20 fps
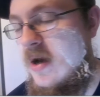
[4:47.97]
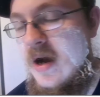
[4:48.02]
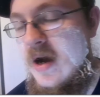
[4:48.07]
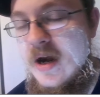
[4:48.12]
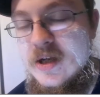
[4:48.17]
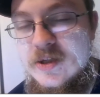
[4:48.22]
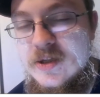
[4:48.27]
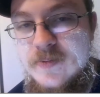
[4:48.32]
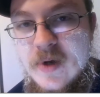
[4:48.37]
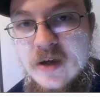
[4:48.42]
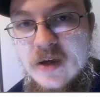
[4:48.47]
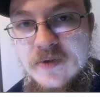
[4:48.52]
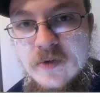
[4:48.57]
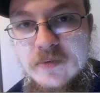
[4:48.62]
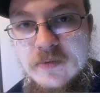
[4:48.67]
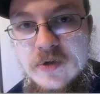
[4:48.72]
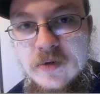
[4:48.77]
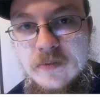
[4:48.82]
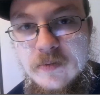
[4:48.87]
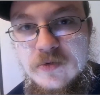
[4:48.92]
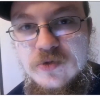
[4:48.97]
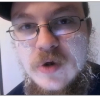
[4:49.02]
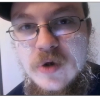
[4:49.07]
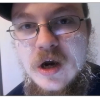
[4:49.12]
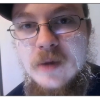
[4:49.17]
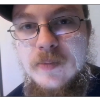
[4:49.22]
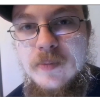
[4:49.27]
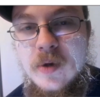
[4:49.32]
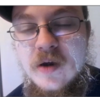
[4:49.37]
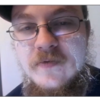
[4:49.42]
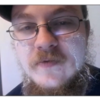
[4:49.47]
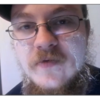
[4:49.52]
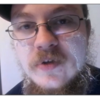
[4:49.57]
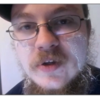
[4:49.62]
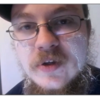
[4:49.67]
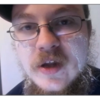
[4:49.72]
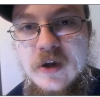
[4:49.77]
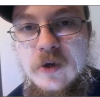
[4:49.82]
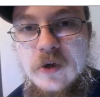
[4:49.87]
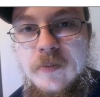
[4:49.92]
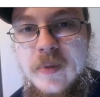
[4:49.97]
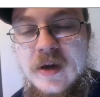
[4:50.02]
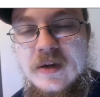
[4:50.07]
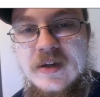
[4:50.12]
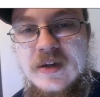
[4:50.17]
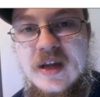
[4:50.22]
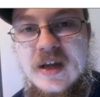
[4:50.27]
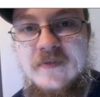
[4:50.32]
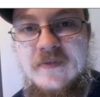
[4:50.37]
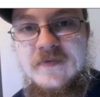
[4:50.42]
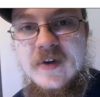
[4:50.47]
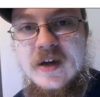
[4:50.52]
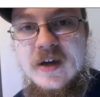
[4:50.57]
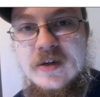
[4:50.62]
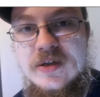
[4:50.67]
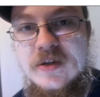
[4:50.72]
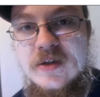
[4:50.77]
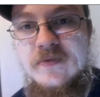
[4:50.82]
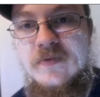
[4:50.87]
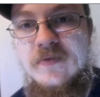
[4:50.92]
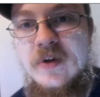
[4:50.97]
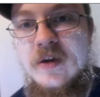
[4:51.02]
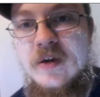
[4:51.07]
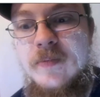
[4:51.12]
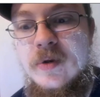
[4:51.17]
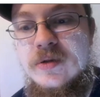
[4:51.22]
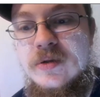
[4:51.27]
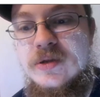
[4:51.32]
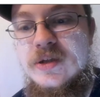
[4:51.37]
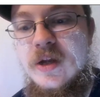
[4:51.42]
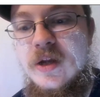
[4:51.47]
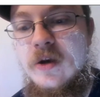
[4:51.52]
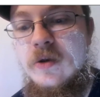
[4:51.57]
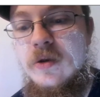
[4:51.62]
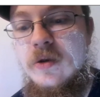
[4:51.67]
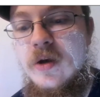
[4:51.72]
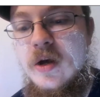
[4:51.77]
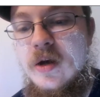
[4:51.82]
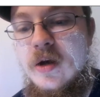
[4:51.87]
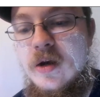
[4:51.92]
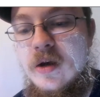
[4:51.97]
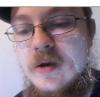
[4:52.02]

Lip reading: I expect them to drop off a little bit defensively, but still